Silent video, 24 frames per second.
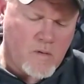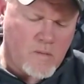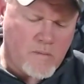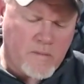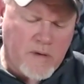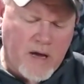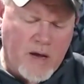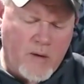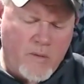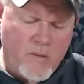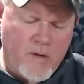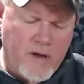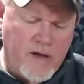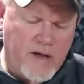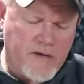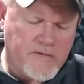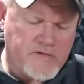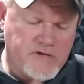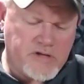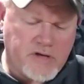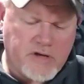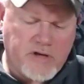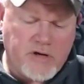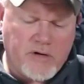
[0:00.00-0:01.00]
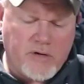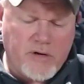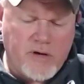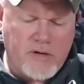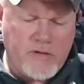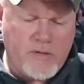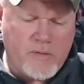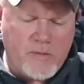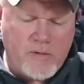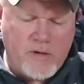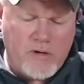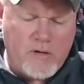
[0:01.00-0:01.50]
my way of
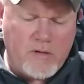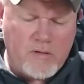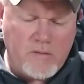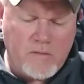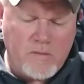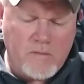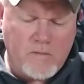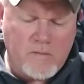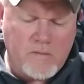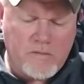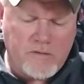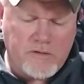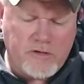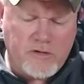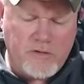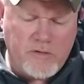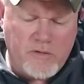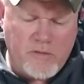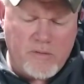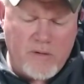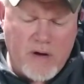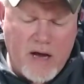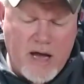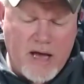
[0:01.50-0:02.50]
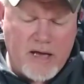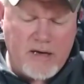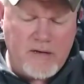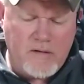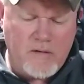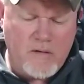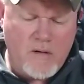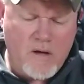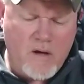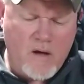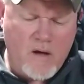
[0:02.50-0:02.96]
securing the reel to the rod